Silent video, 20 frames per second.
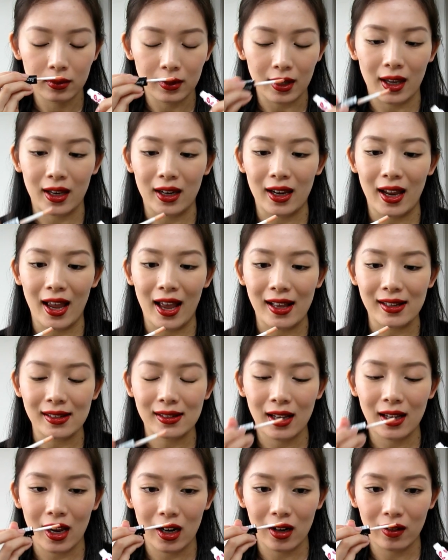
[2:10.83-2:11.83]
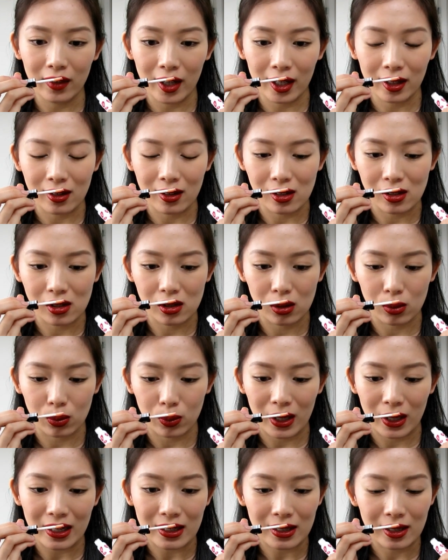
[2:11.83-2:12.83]
and it has kind of like this
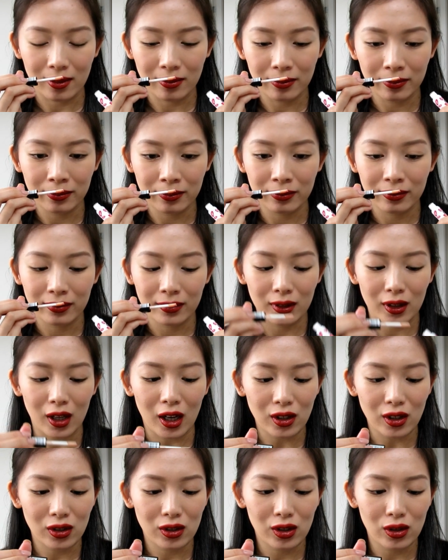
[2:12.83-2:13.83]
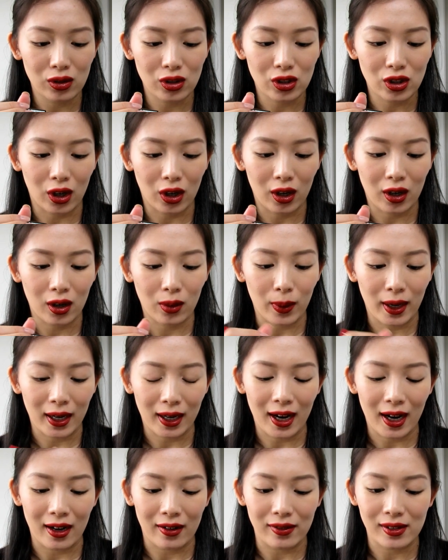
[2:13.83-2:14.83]
sweet, not too sure
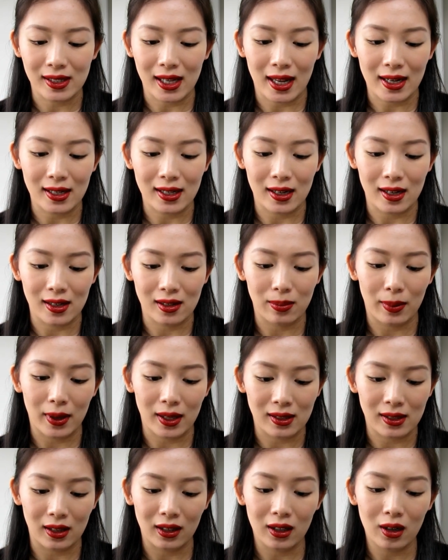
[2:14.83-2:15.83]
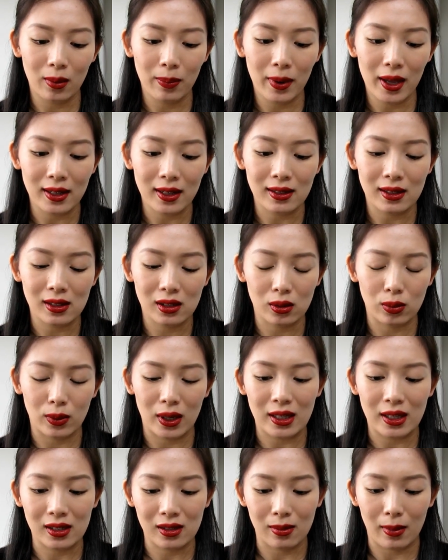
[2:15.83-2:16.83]
what kind of scent it is, but it's a little bit
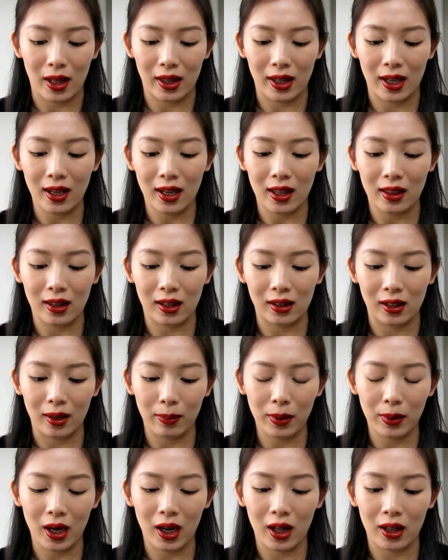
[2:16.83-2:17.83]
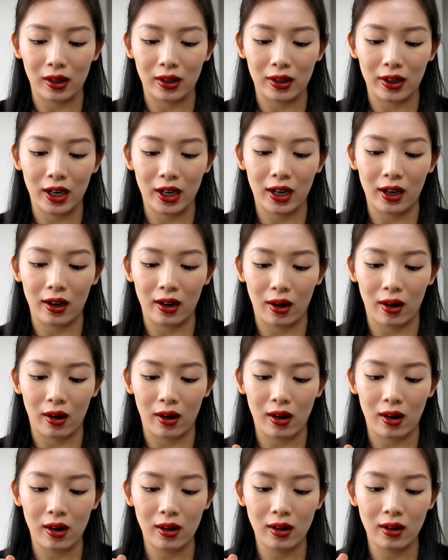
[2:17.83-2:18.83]
sweet smelling. And the lip color
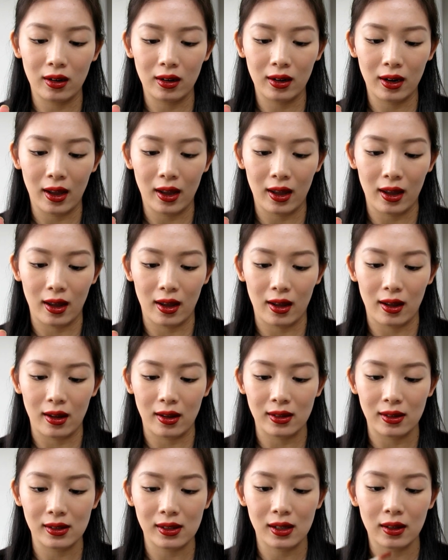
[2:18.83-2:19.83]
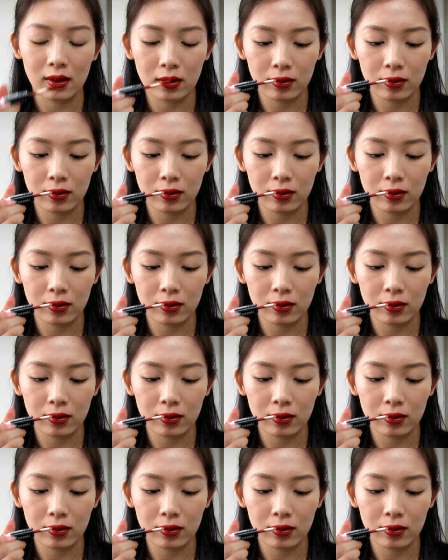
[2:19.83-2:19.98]
here has